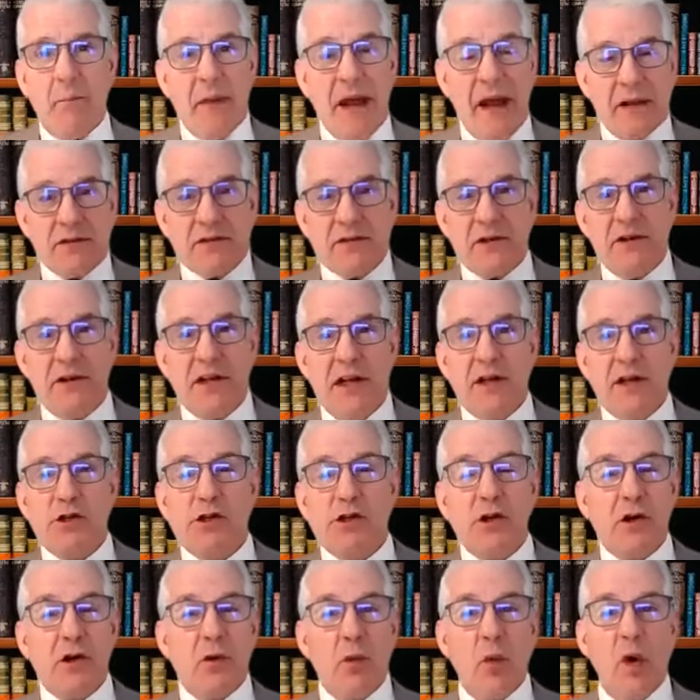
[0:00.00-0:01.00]
our master
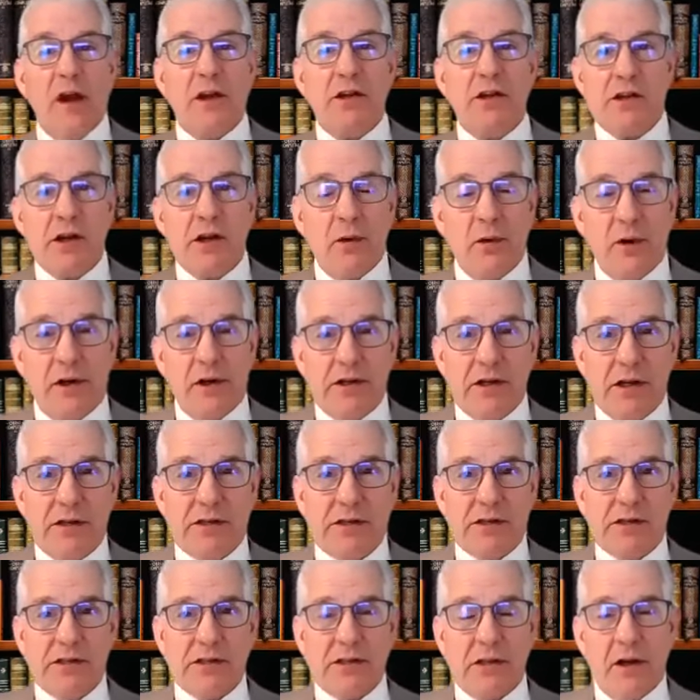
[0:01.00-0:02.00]
teacher and way shower,
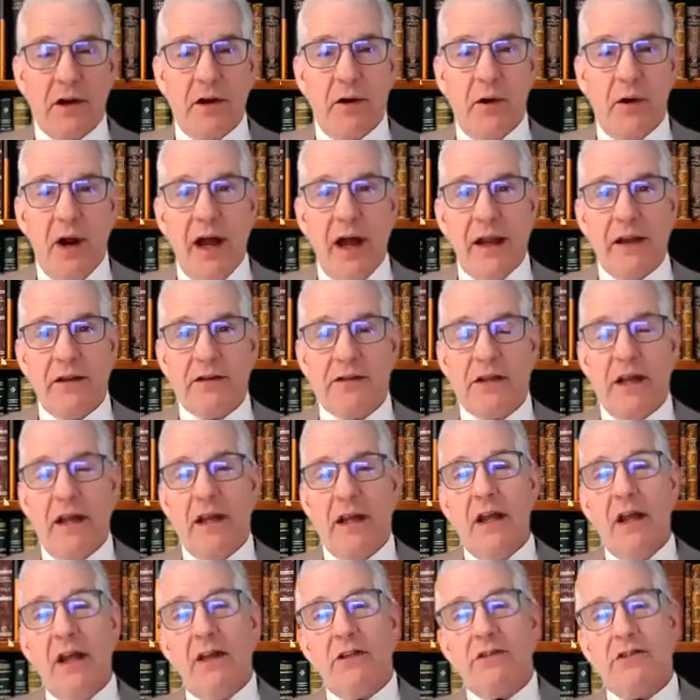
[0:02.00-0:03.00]
Jesus the
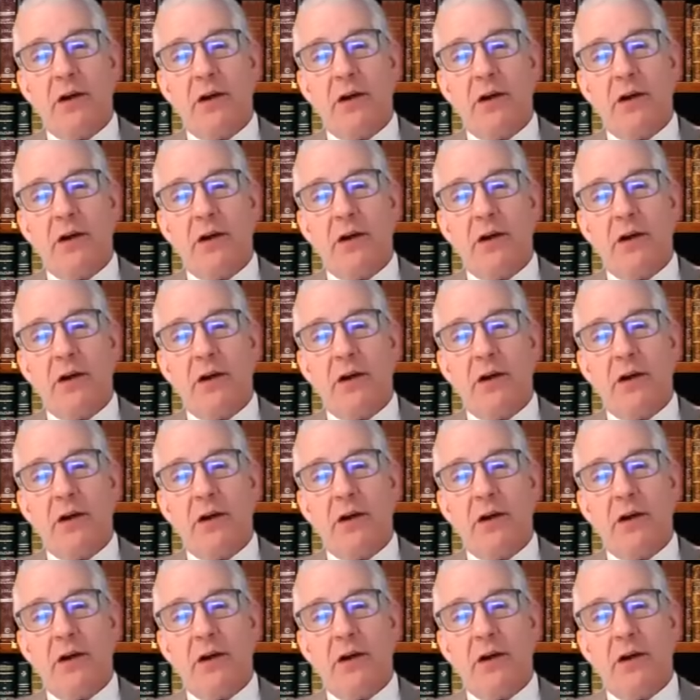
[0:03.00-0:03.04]
Christ.